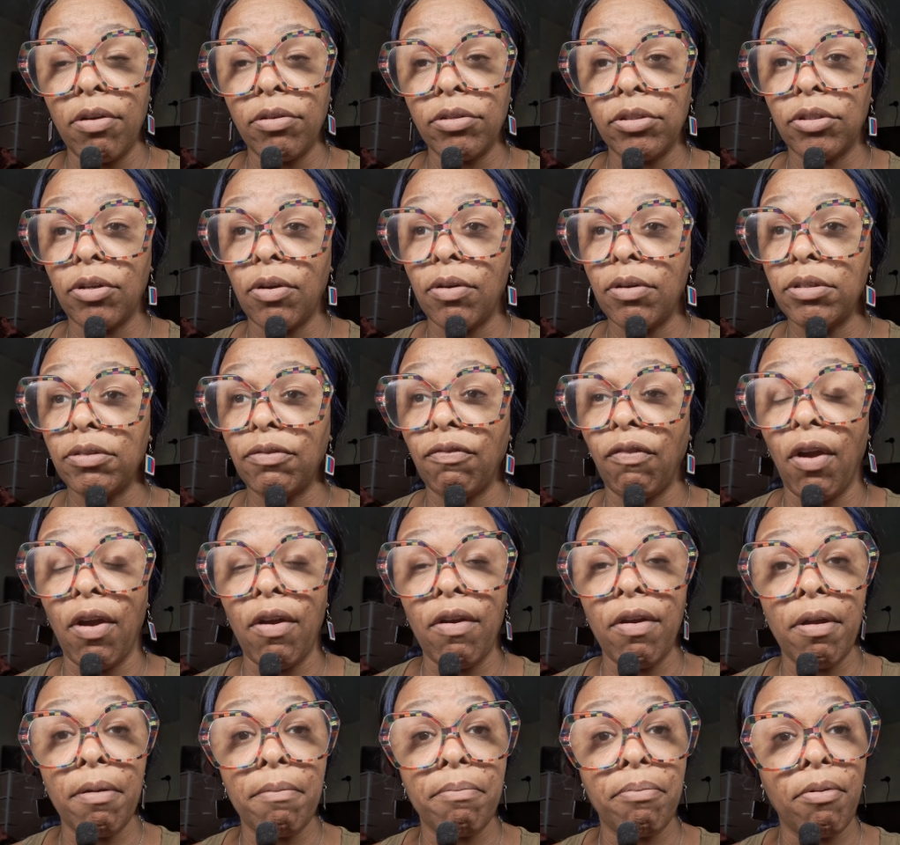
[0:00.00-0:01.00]
So it's
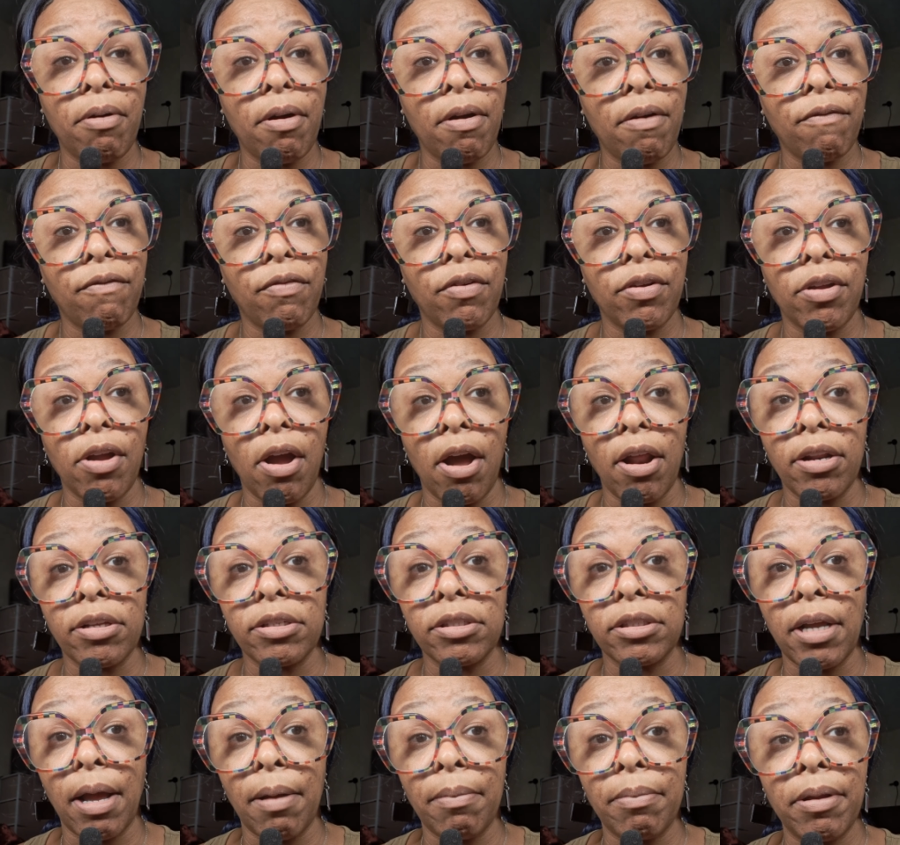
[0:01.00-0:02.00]
very important for y'all to
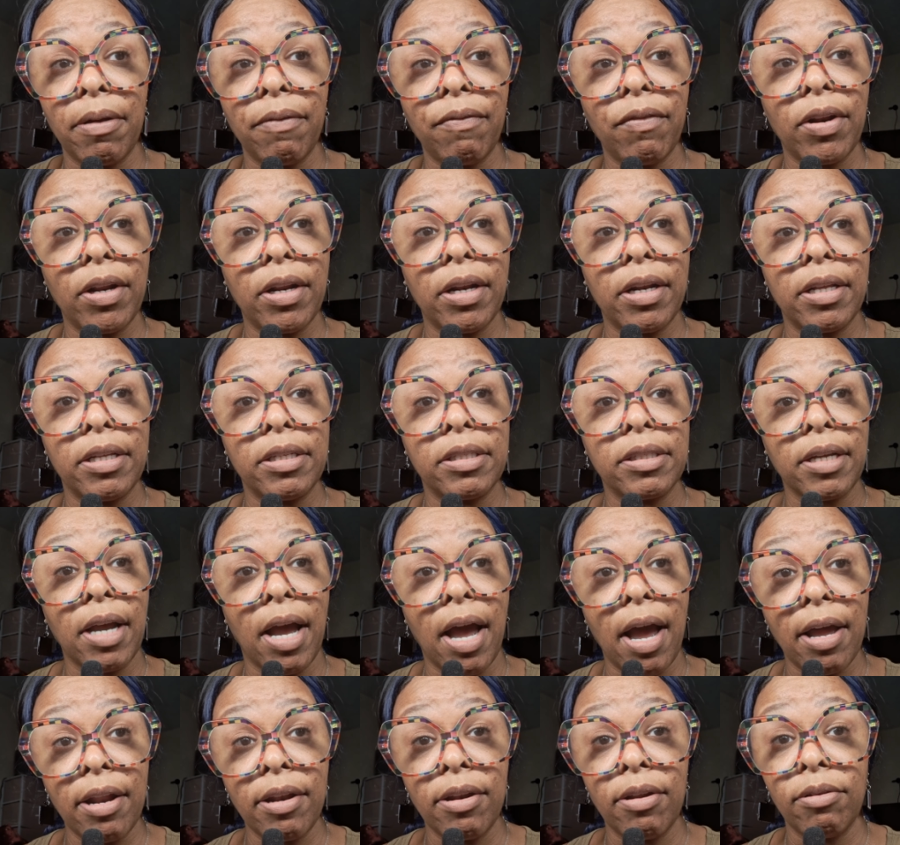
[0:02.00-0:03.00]
stop living in these
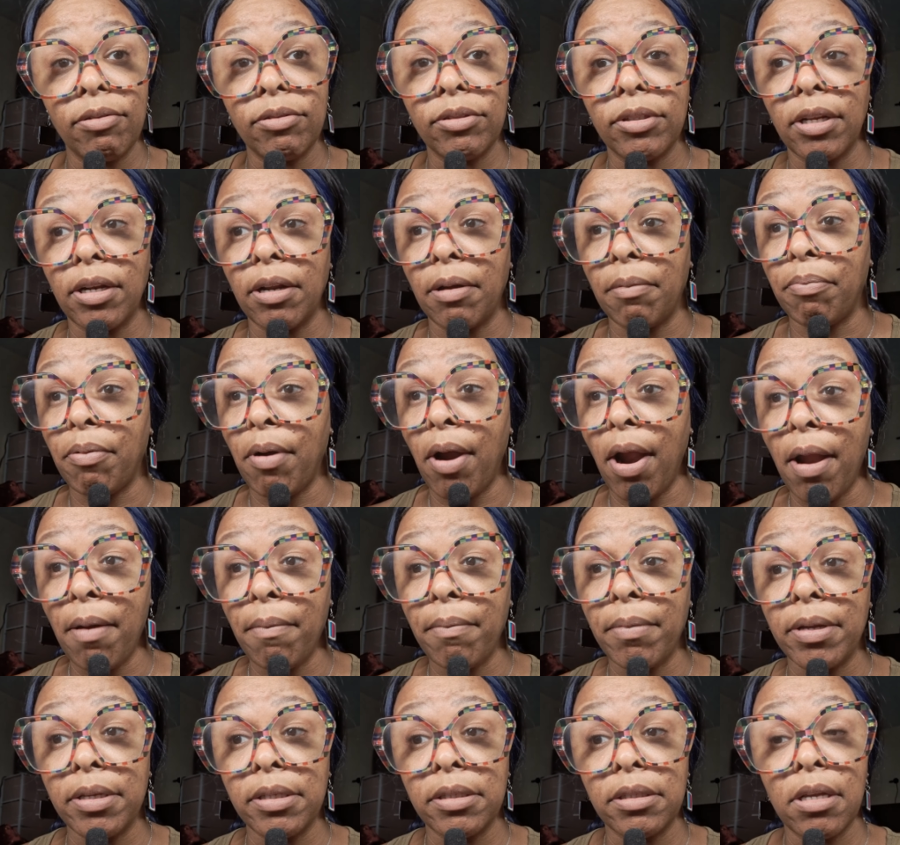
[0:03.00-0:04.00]
condos and
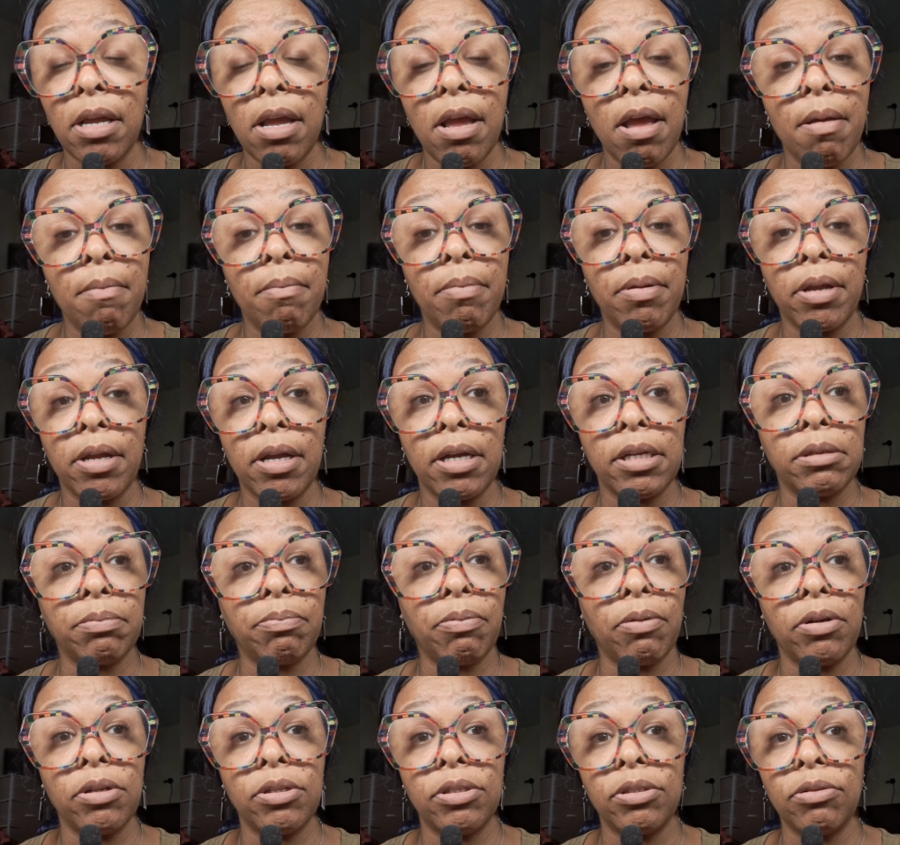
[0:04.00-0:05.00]
apartments, because
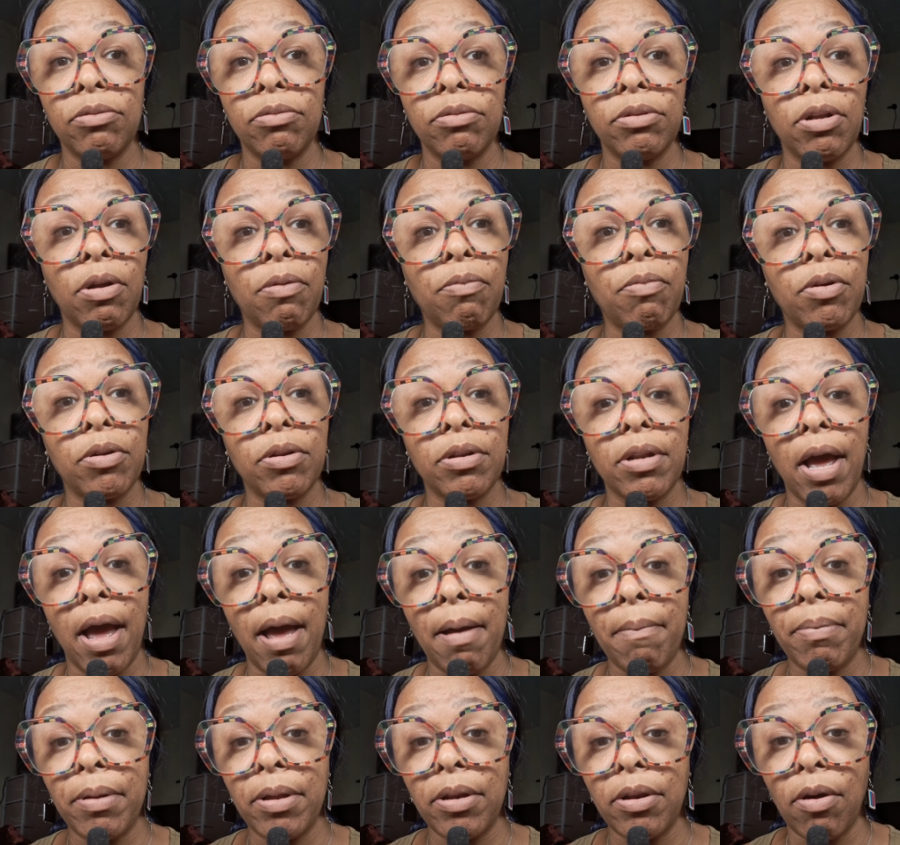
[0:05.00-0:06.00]
pretty soon there will
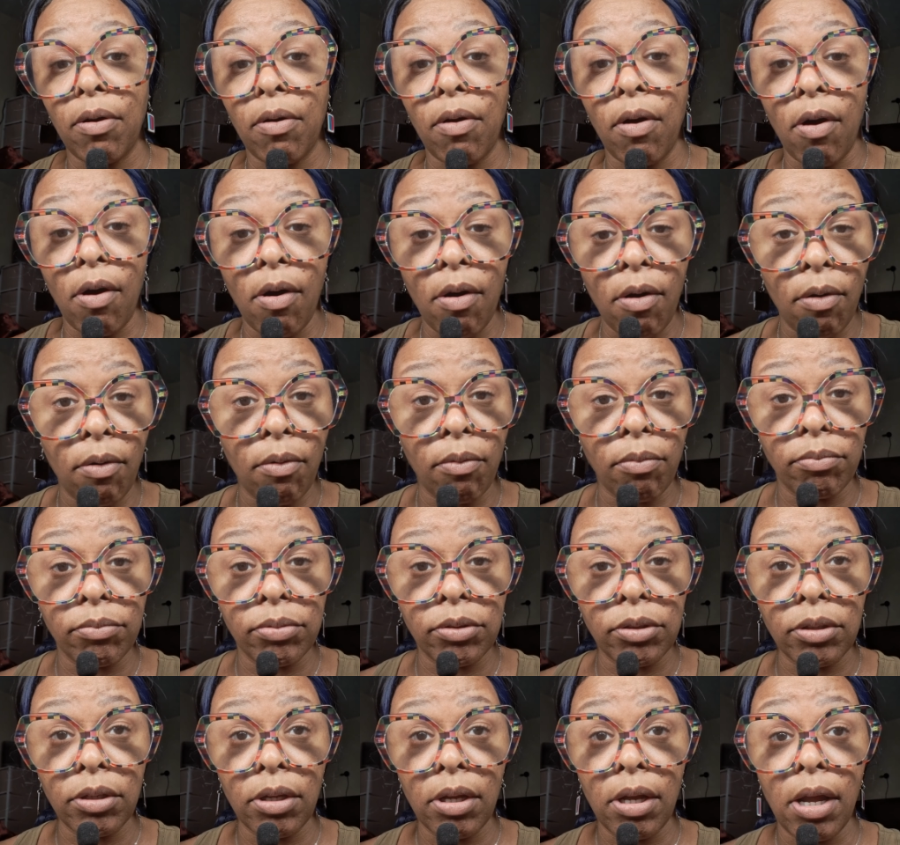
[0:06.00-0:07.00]
not be no
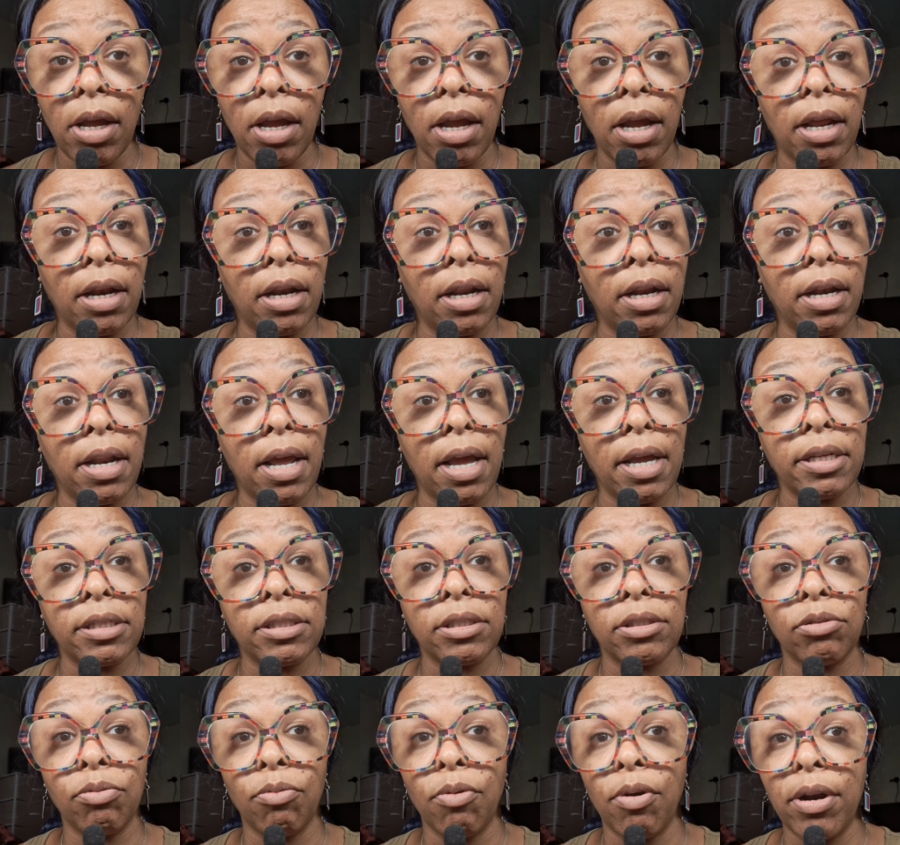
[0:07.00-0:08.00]
homes. In the
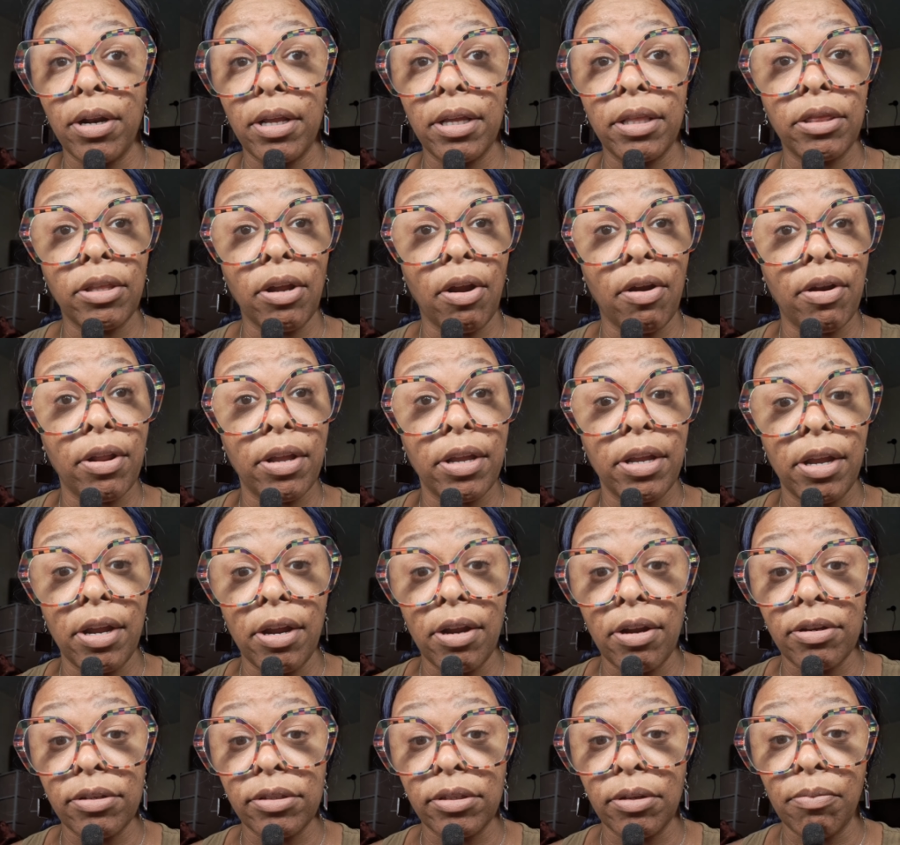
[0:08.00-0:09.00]
next 20, 30
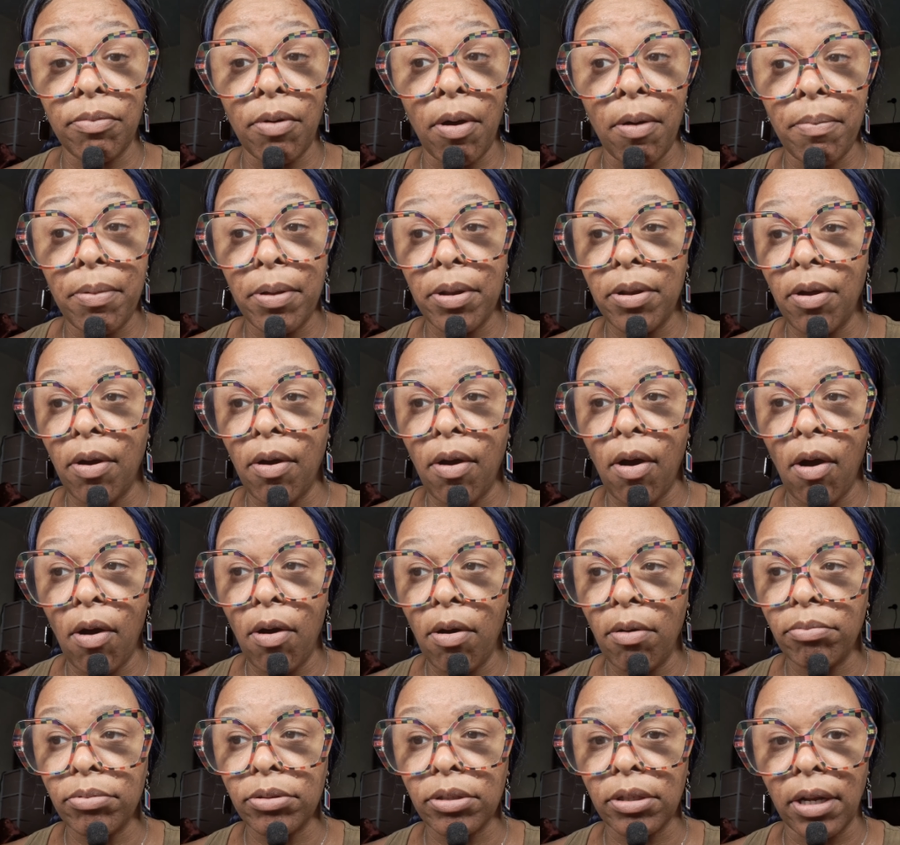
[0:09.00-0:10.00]
years, it won't be no
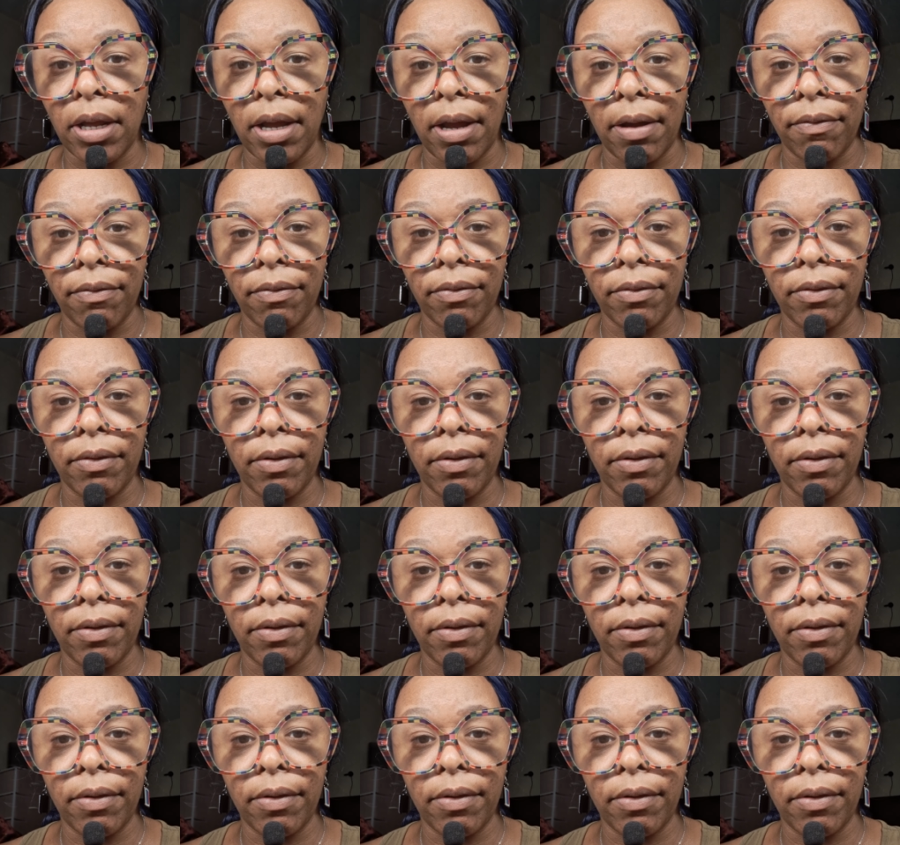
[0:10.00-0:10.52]
homes left.